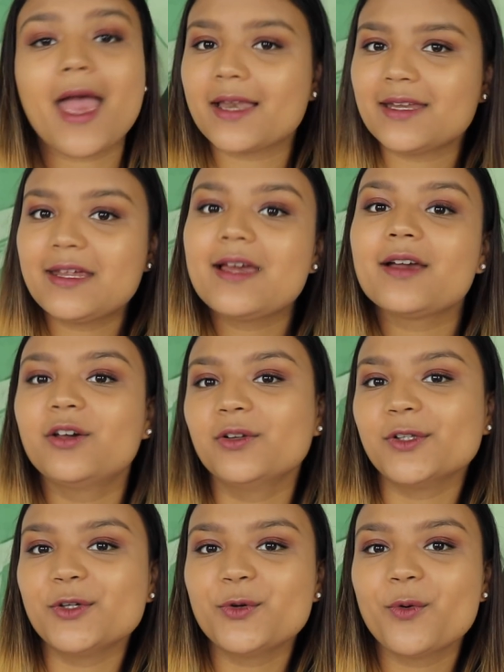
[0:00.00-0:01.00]
any
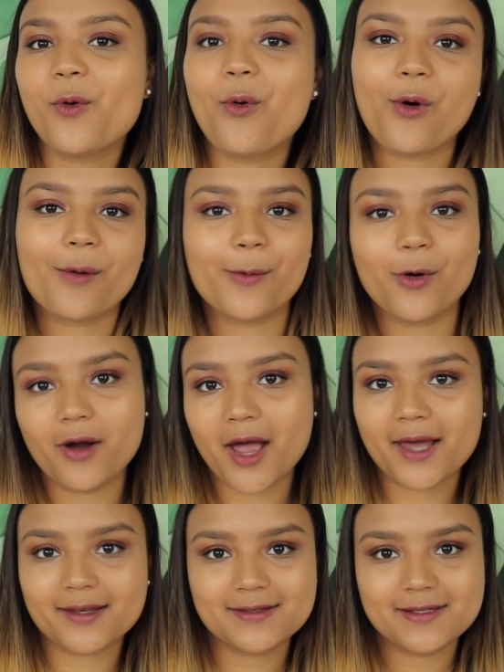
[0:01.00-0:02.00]
glue or
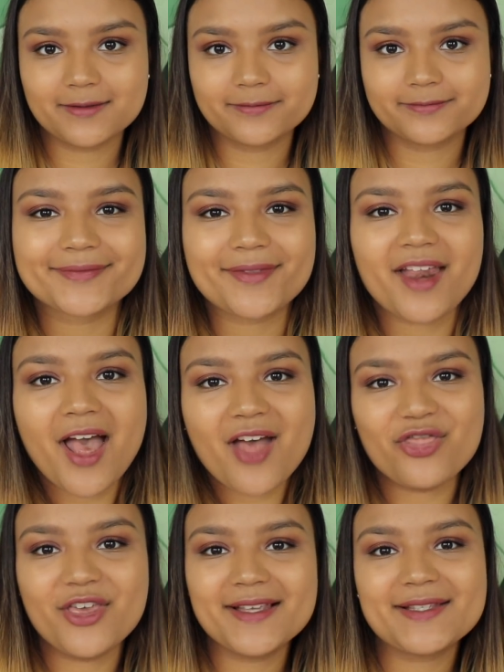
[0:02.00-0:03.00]
borax.
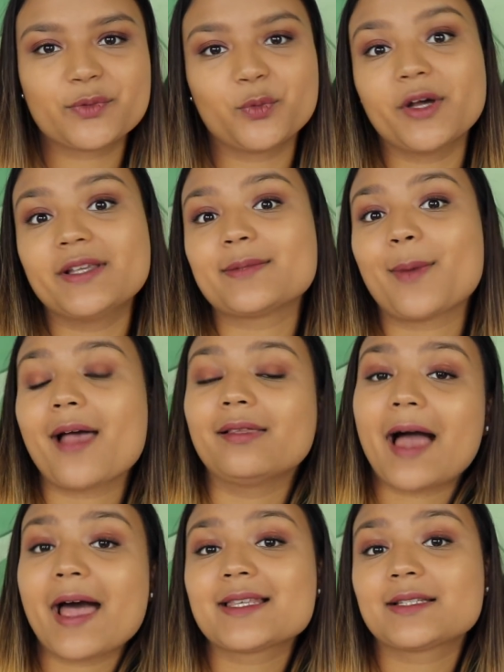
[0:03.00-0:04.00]
This was my
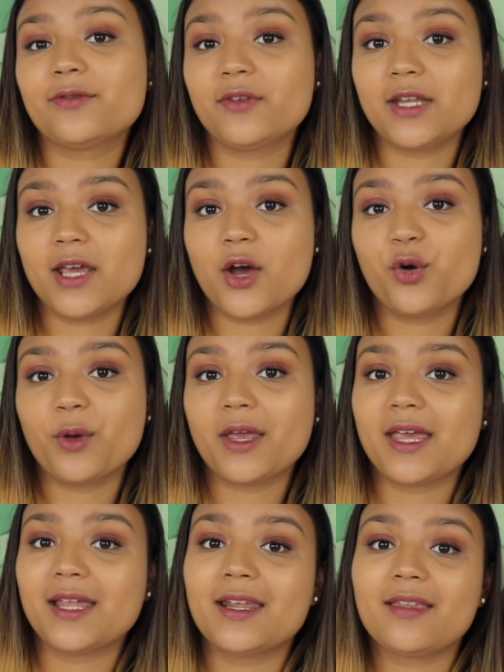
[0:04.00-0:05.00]
last video
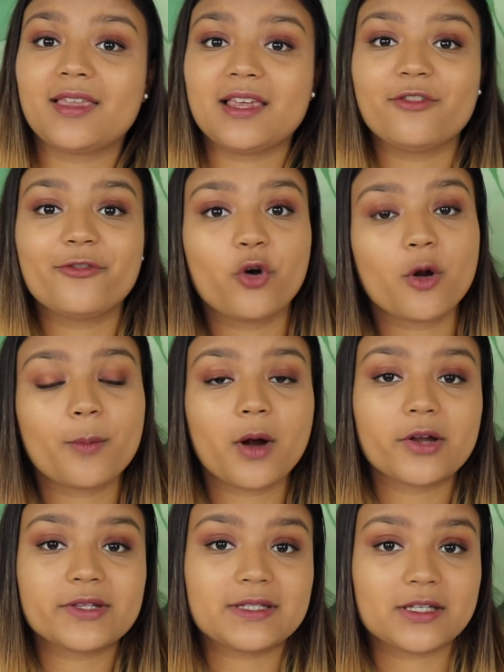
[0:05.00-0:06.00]
in the 4-part